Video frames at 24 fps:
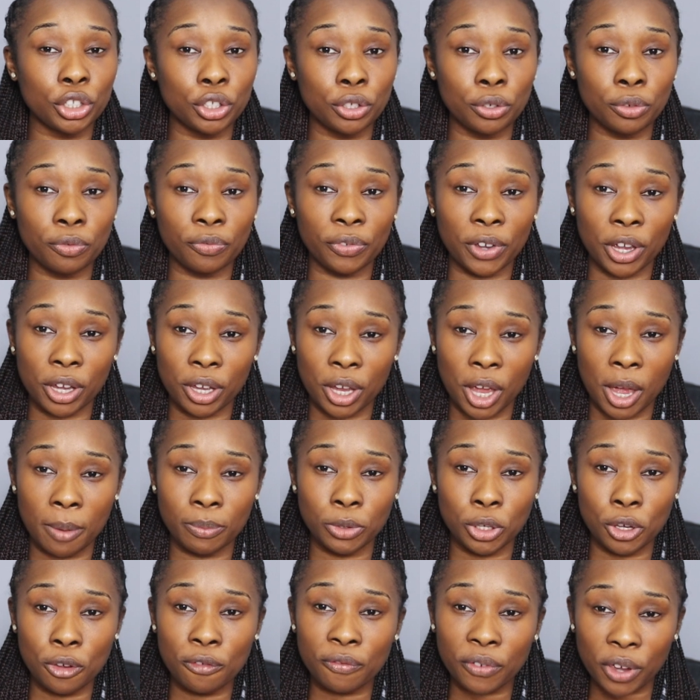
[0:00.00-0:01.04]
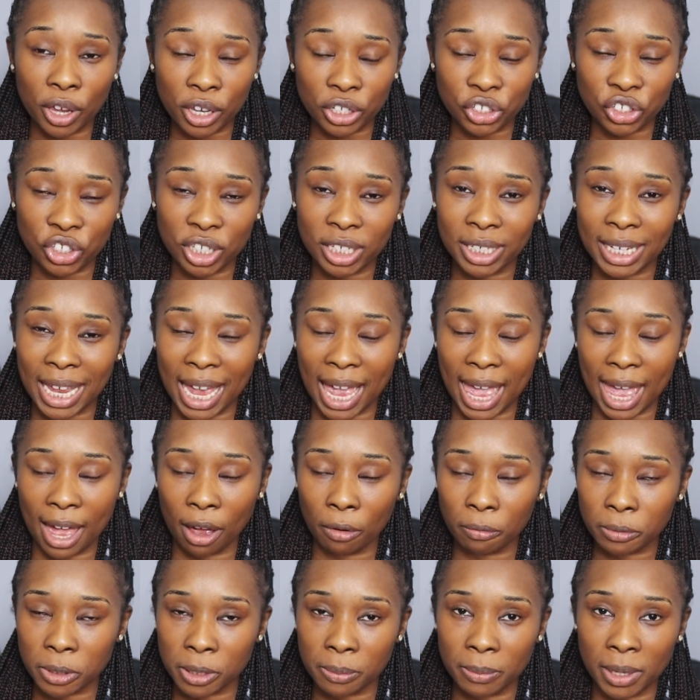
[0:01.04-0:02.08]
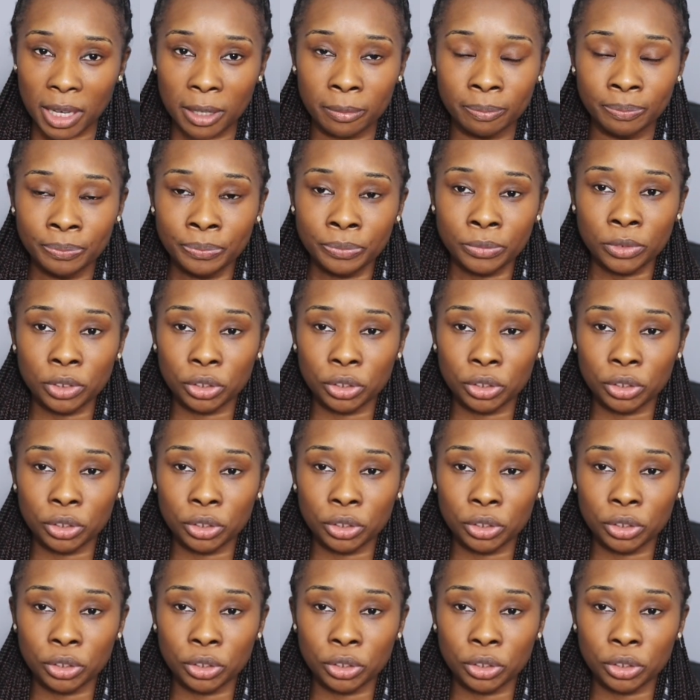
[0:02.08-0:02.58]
YouVersion um, that helped me.